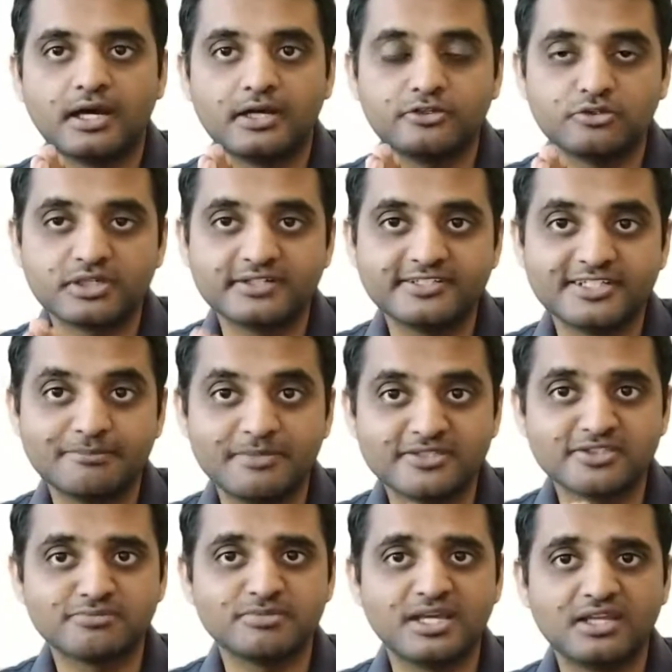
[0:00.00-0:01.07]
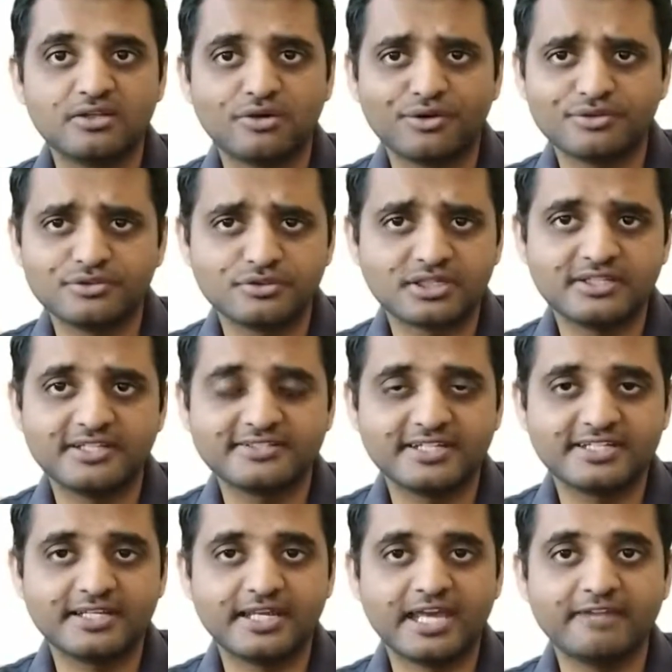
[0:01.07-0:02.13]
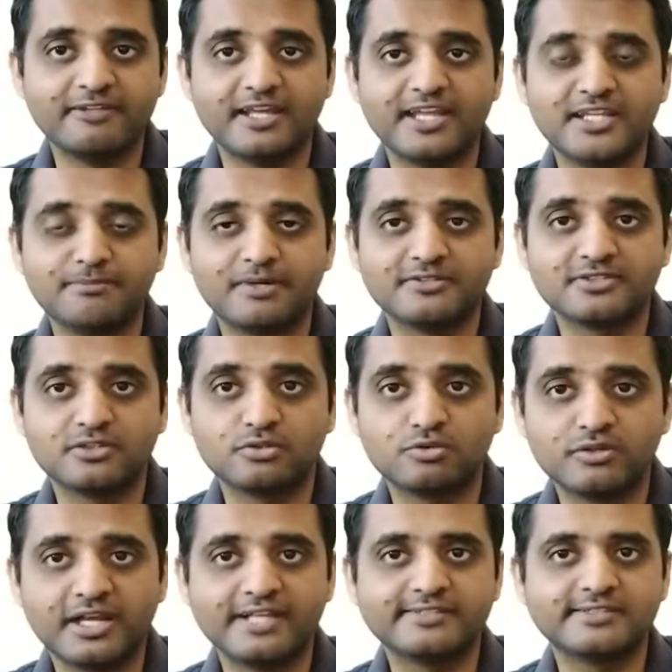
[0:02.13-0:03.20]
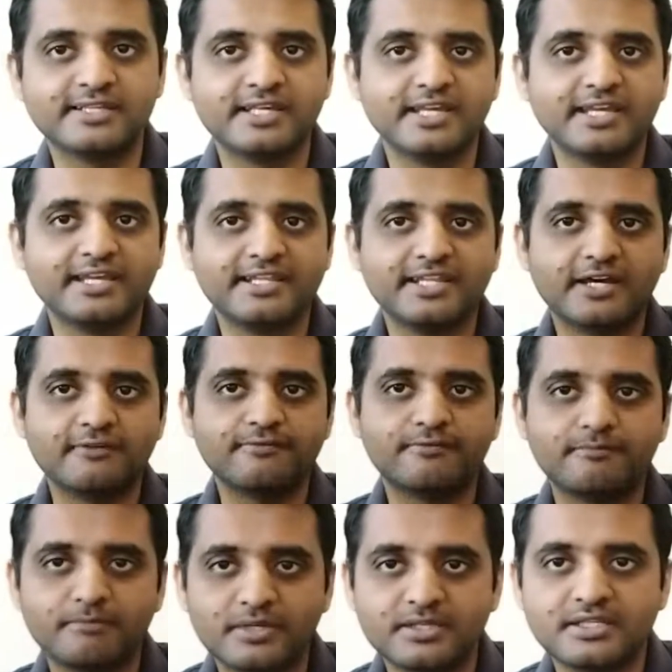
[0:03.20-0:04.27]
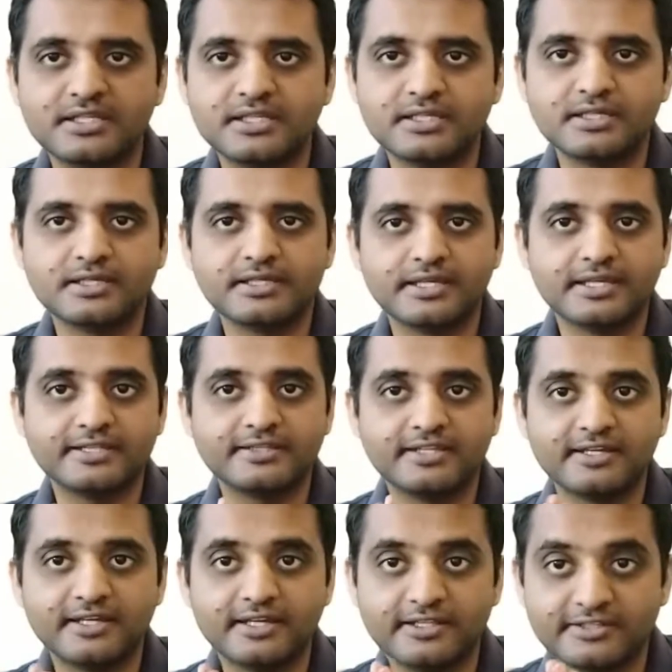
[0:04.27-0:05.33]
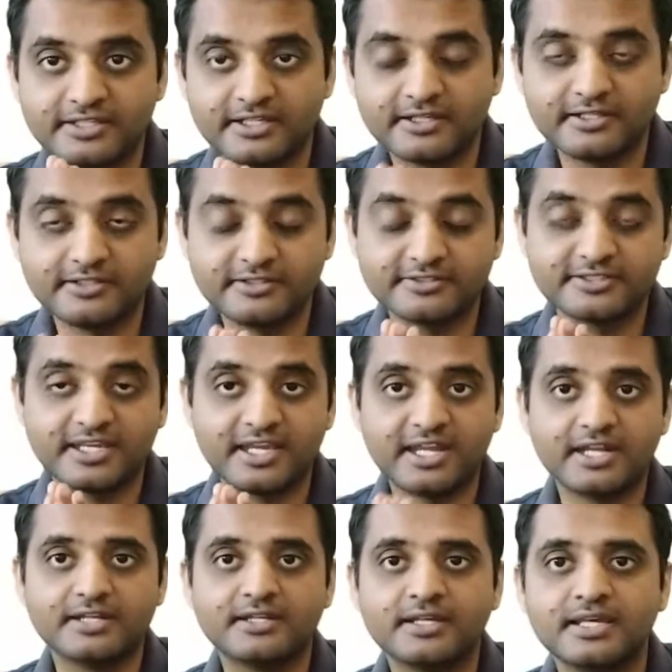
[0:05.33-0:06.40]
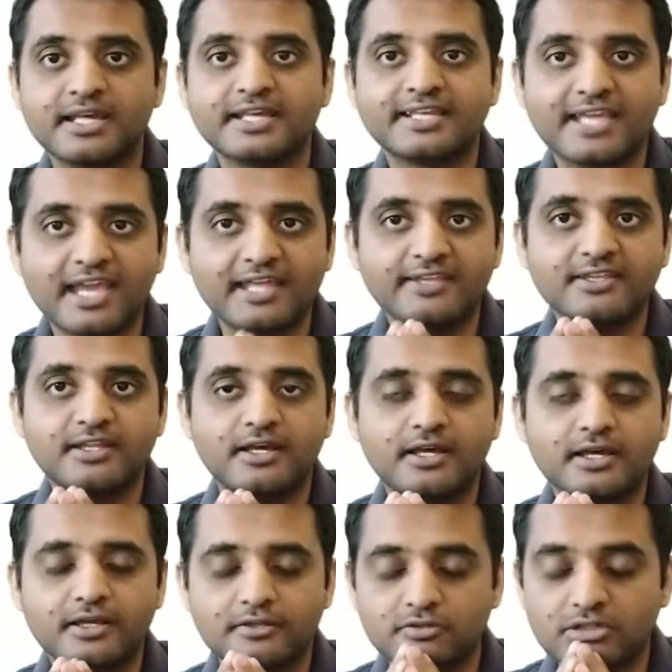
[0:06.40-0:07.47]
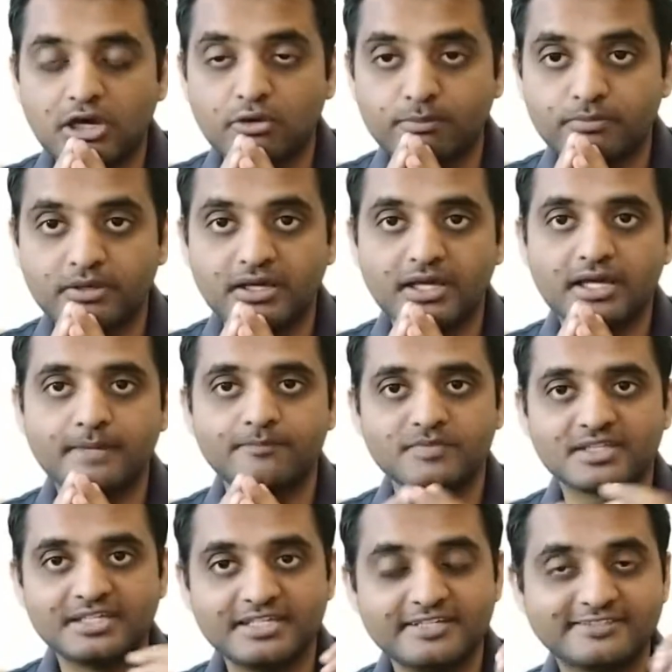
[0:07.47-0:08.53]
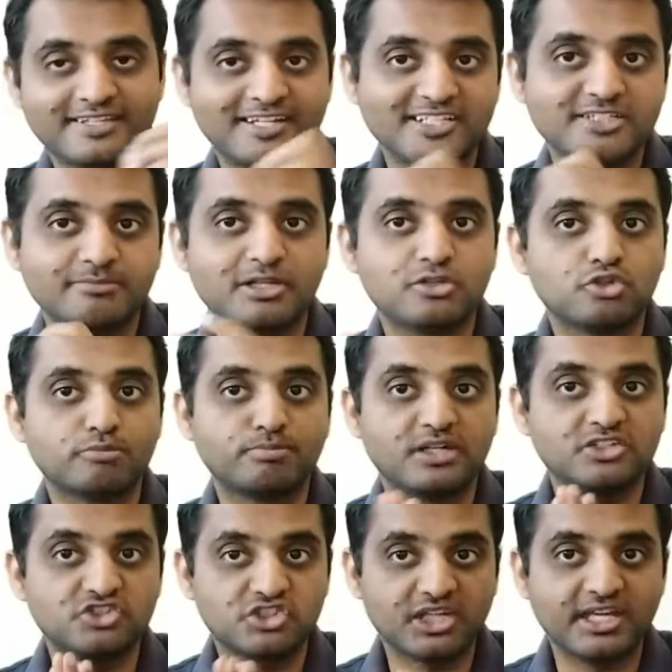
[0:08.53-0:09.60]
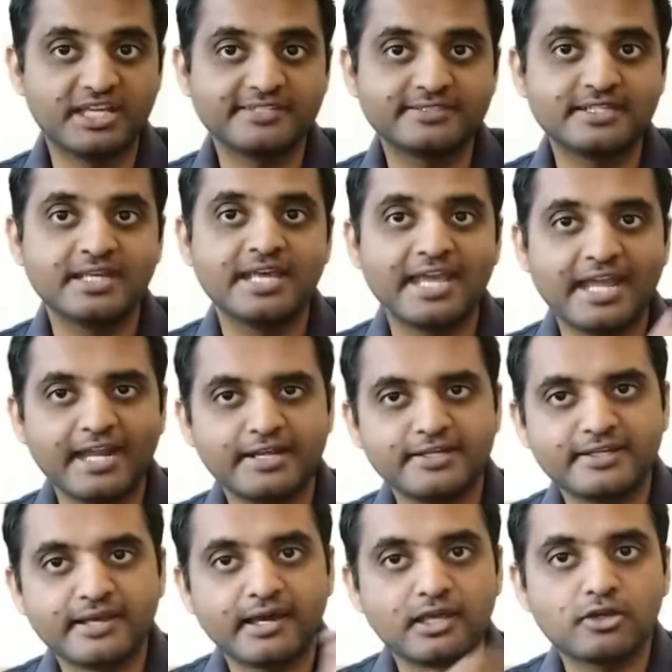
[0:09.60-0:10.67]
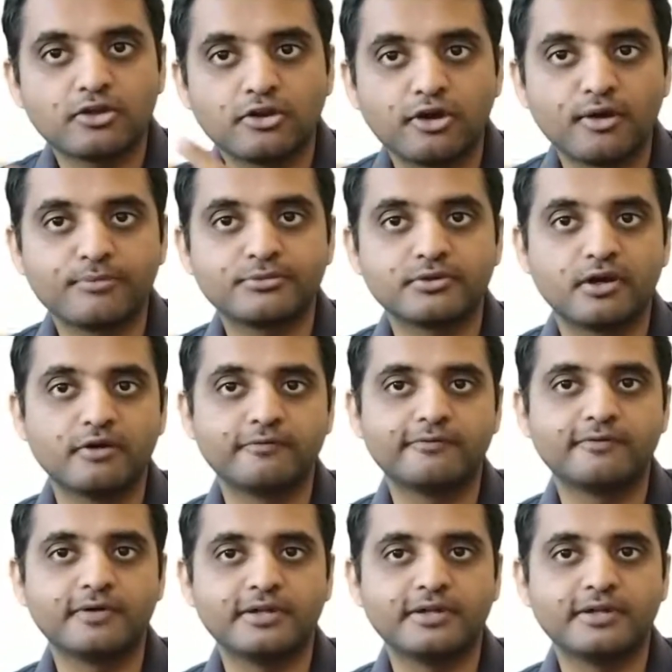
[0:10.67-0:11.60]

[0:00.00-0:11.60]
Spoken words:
you can say the businessman, or you can say that any person who has enough money in his hand can now he is eligible to purchase entire crops of